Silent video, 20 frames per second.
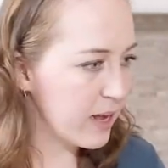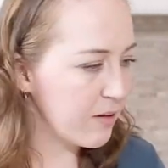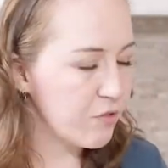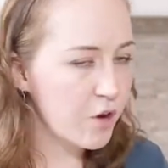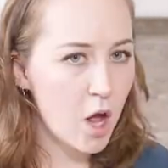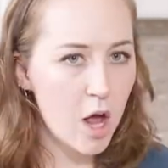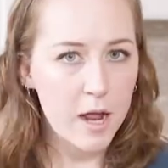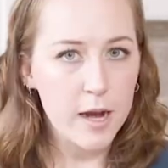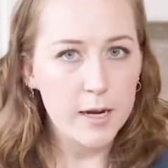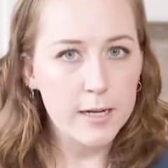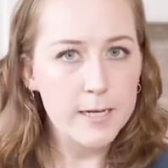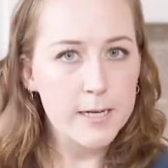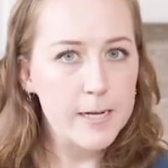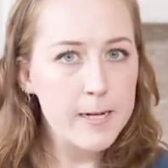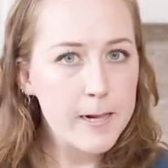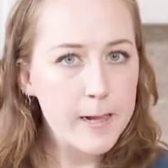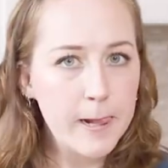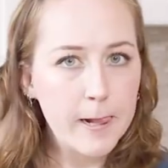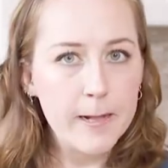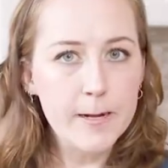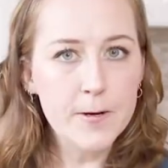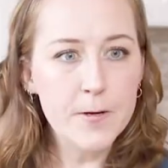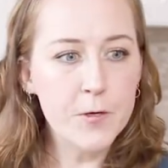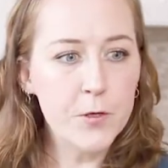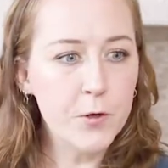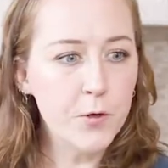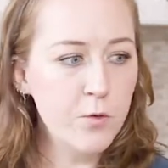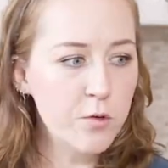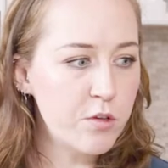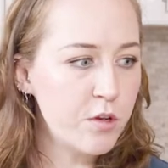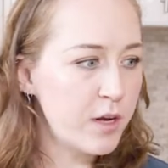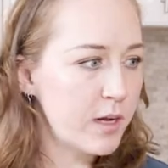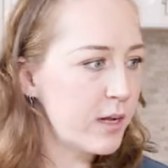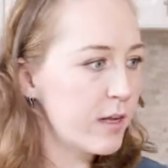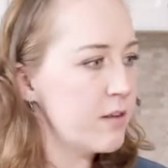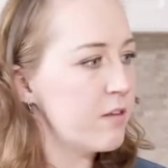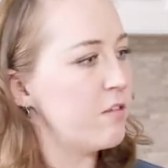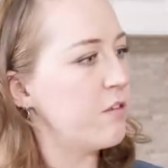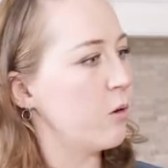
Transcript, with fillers: I've got shoes on,